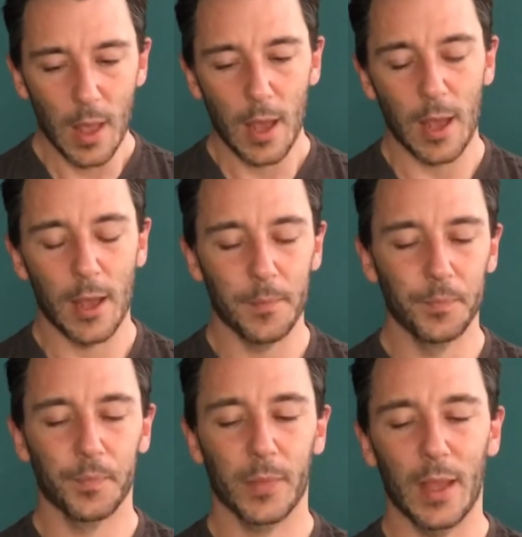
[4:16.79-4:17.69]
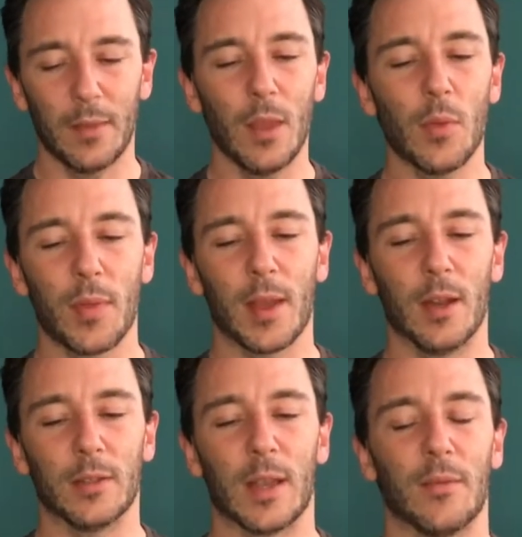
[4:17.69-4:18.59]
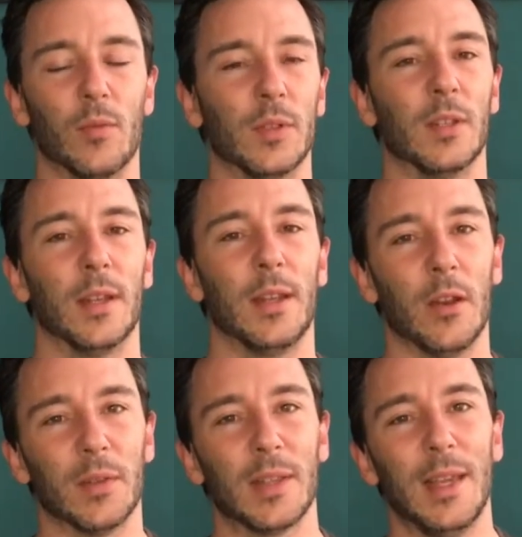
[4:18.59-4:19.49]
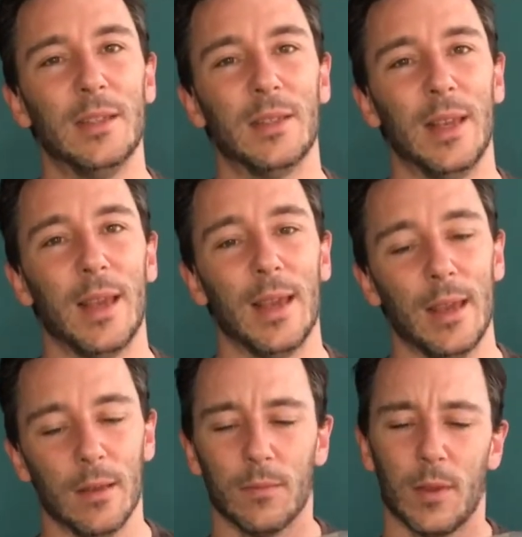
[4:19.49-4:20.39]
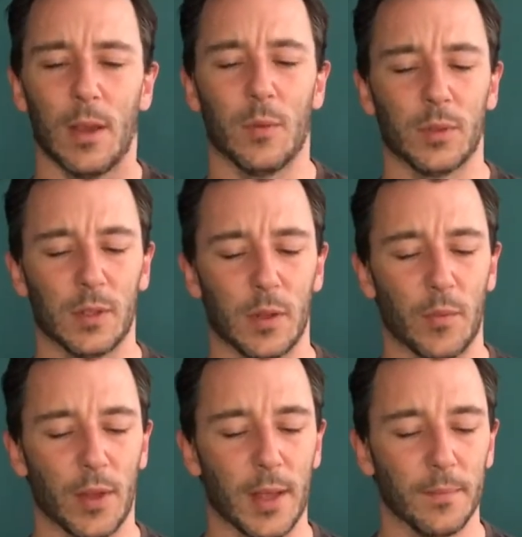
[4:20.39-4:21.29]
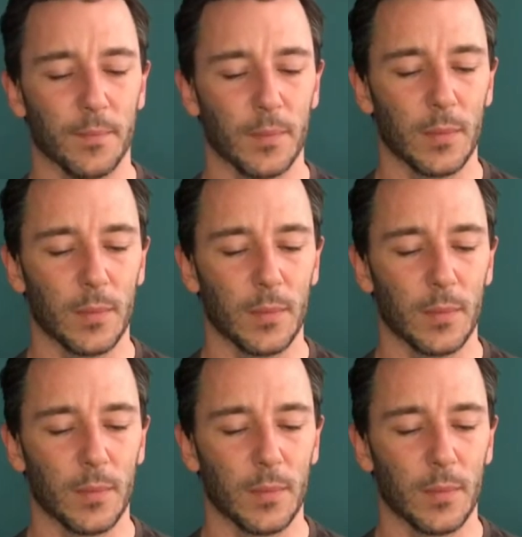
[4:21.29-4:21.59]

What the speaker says: And the other thing I looked out for is that, it's ECE, what's the number again?